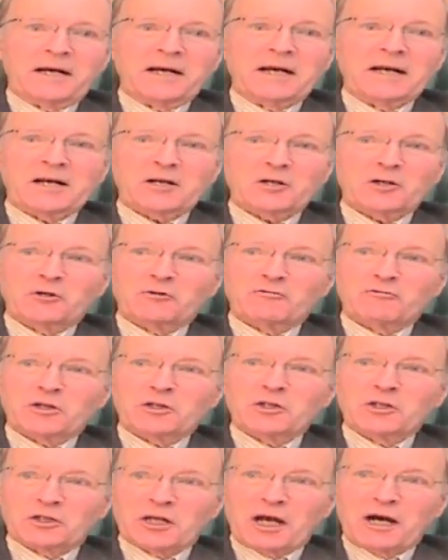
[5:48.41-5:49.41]
election
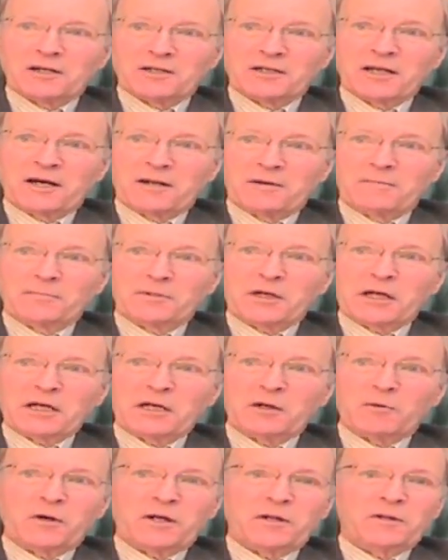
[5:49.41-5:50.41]
addresses are done,
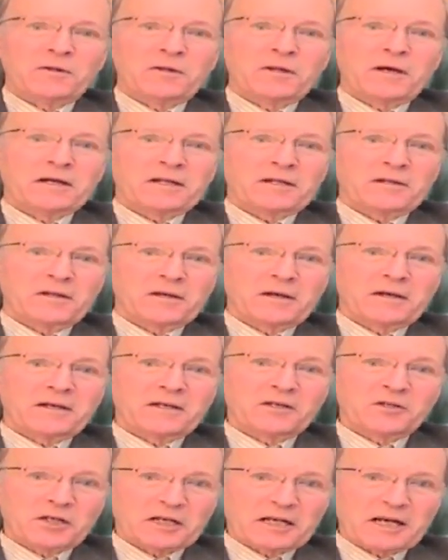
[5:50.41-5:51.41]
particularly when
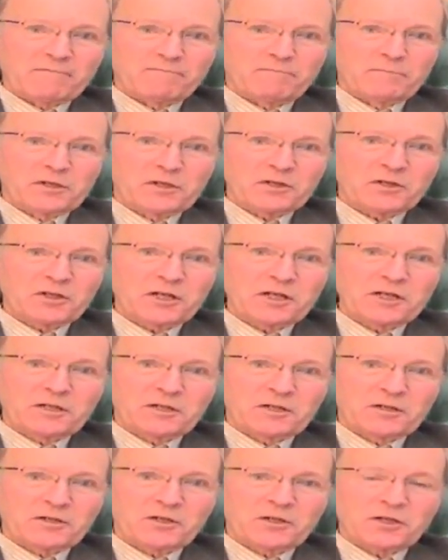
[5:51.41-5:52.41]
it's a government
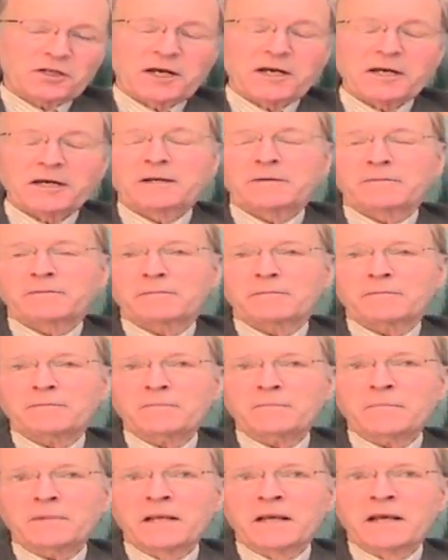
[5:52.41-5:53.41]
seat at stake.
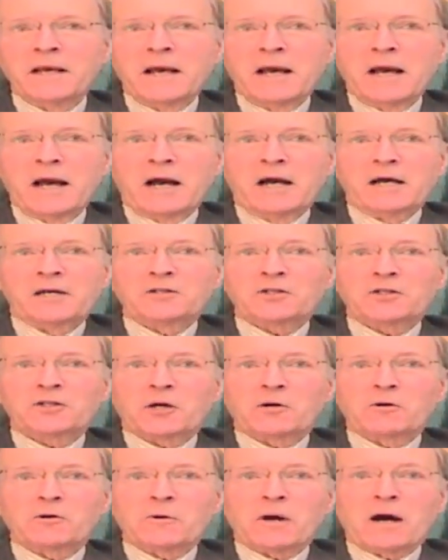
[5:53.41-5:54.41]
And
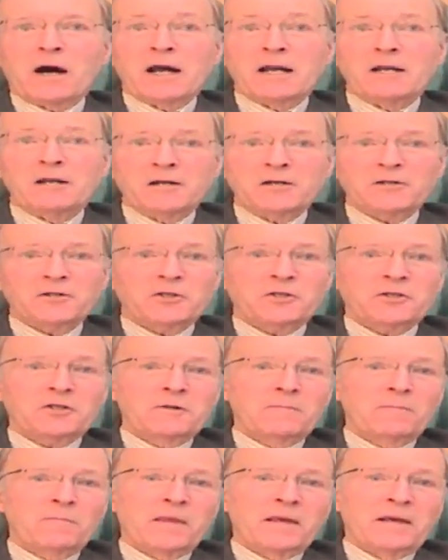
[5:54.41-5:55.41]
so I lost,
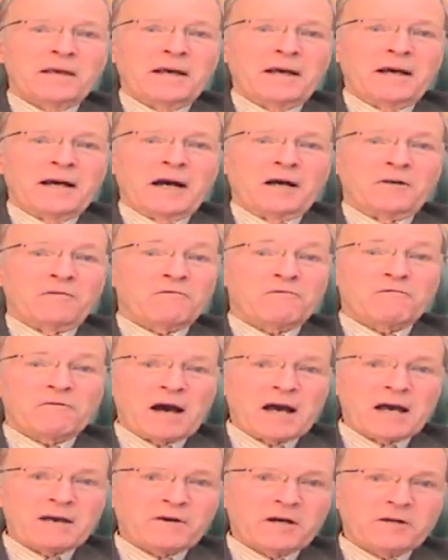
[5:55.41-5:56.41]
and
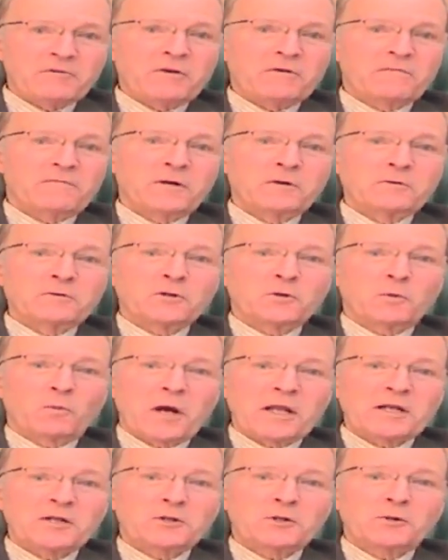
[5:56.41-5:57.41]
500 votes
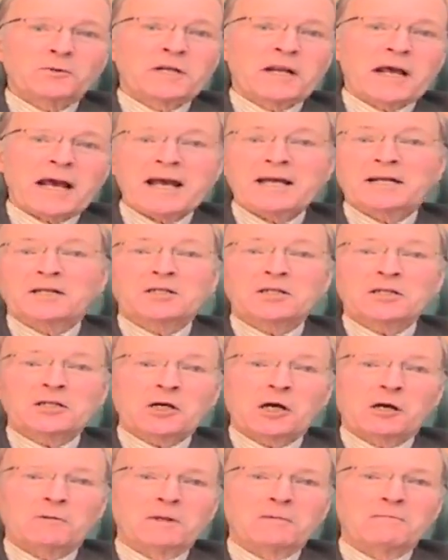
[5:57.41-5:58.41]
went to an
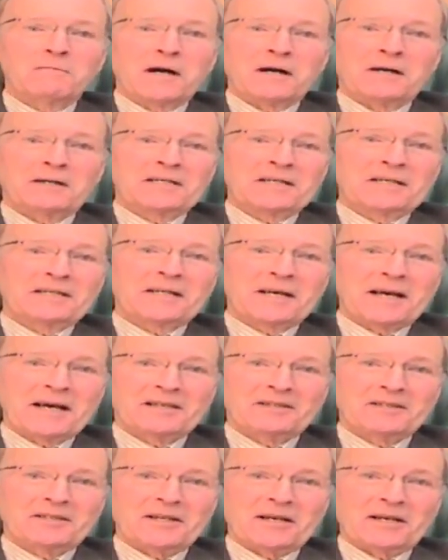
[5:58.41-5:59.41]
anti-common market
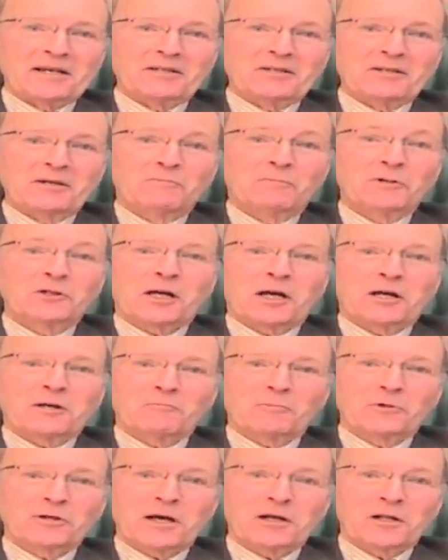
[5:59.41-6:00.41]
candidate, which
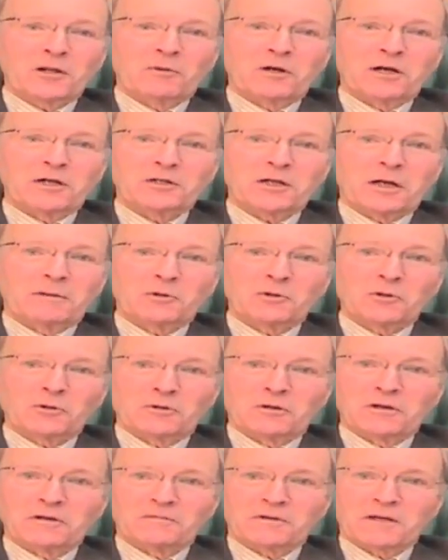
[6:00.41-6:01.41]
would otherwise, I'm
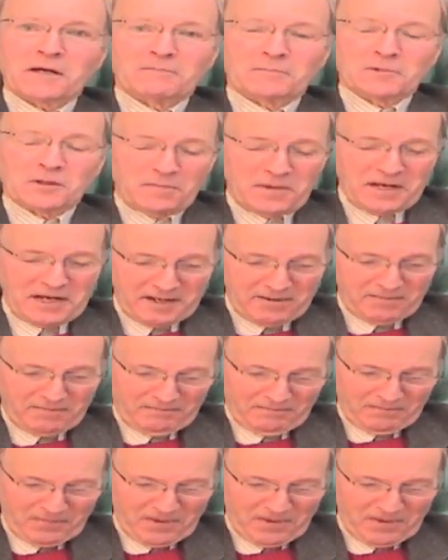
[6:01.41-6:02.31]
sure, have come to me.